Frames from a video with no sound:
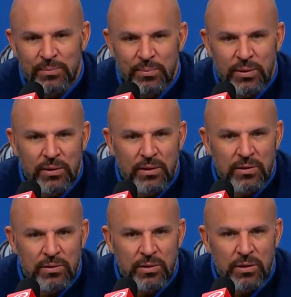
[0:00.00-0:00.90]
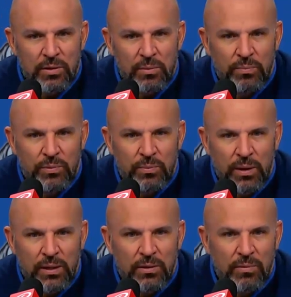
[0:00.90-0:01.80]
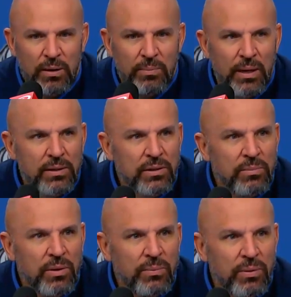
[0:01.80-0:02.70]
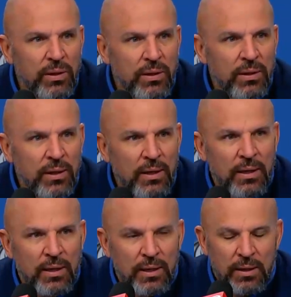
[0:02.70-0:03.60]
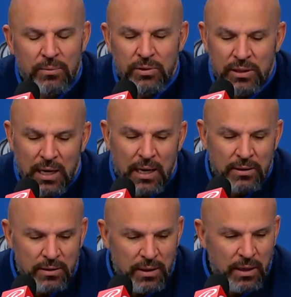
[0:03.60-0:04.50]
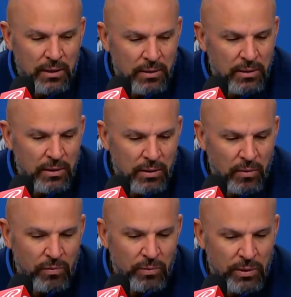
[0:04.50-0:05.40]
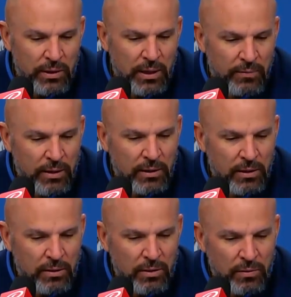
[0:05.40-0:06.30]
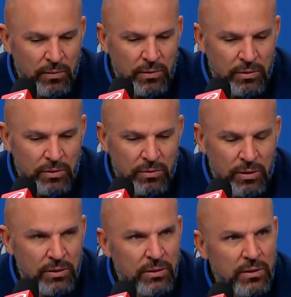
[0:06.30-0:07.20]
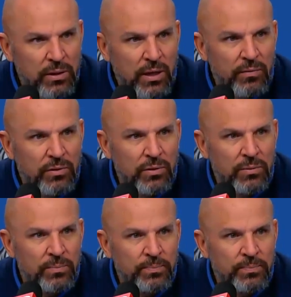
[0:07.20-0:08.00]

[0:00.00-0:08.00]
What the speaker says: But it's, you know, making the right basketball play was high tonight, and hopefully we can have that carry over to Sunday afternoon.